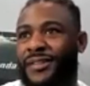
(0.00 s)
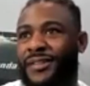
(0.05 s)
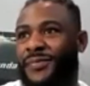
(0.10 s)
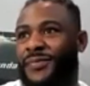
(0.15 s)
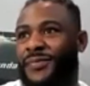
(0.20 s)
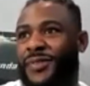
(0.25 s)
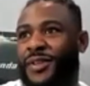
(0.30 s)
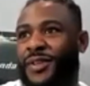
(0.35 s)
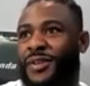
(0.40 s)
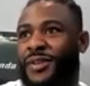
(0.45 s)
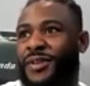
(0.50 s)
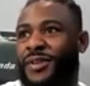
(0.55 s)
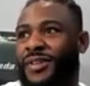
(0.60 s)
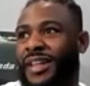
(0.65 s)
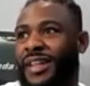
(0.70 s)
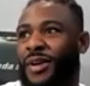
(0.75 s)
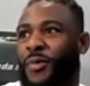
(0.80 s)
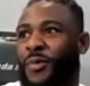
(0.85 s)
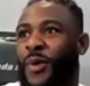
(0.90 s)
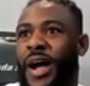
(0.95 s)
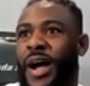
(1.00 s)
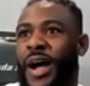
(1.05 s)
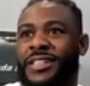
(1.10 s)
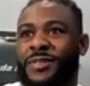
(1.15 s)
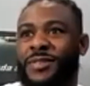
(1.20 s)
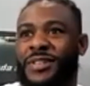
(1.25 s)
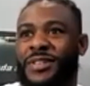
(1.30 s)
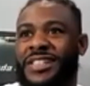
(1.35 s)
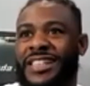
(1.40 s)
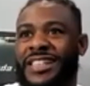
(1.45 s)
like a
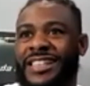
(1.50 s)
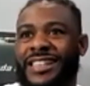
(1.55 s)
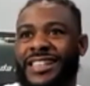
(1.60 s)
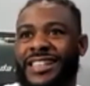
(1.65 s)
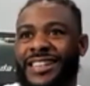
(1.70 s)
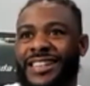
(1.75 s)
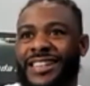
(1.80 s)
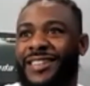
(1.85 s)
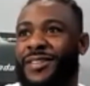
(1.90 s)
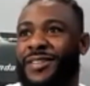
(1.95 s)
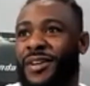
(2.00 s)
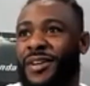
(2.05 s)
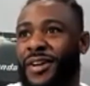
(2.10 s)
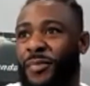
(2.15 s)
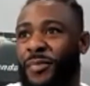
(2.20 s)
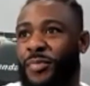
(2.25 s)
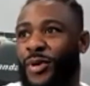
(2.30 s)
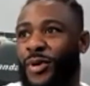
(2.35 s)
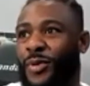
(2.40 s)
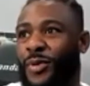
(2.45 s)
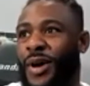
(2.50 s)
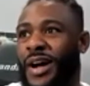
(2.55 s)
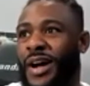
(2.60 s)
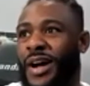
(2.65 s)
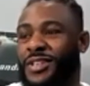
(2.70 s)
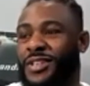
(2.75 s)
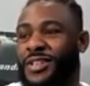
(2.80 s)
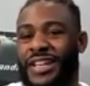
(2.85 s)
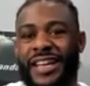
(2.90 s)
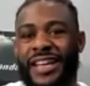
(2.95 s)
like a washing machine,
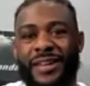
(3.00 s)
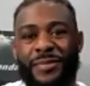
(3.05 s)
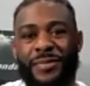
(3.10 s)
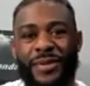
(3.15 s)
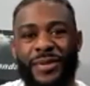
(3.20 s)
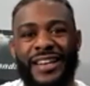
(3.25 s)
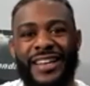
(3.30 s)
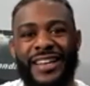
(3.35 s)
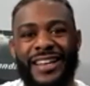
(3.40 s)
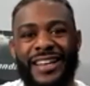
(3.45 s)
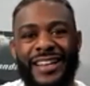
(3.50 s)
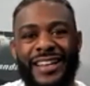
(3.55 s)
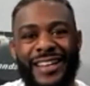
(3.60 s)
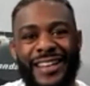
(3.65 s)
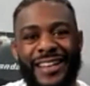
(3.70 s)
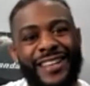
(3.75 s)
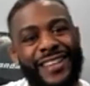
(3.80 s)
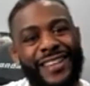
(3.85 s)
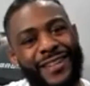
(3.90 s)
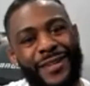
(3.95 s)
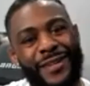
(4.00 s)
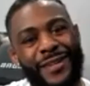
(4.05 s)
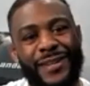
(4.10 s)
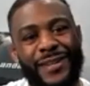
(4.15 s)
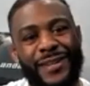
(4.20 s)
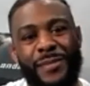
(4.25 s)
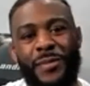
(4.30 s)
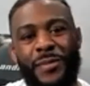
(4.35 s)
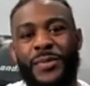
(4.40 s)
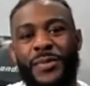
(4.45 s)
a board washer yet, but
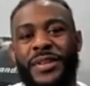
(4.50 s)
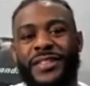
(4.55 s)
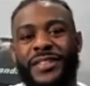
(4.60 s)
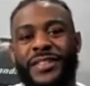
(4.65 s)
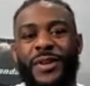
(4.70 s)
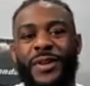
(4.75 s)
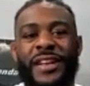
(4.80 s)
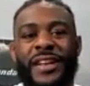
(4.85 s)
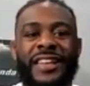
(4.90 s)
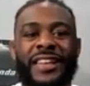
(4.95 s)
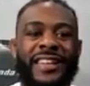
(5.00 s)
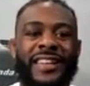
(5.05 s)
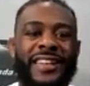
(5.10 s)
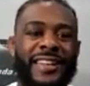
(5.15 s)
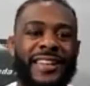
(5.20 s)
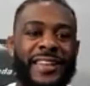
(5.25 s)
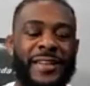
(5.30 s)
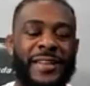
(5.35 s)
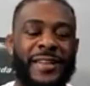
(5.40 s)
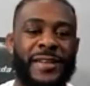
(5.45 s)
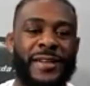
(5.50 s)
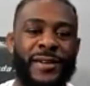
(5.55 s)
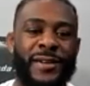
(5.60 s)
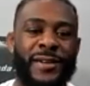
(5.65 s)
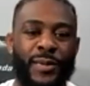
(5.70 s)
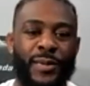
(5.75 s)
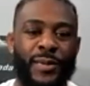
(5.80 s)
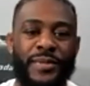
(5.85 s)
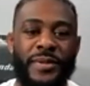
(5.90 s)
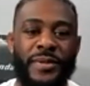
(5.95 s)
uh, you know, a couple of weeks of training
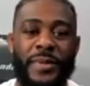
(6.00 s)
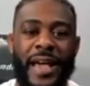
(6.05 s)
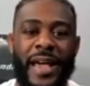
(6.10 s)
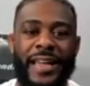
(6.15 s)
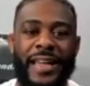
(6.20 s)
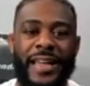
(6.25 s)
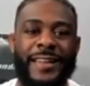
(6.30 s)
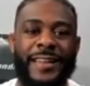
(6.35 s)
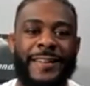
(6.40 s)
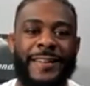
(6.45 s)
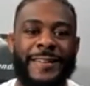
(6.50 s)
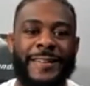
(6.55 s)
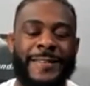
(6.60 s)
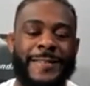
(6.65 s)
and we'll be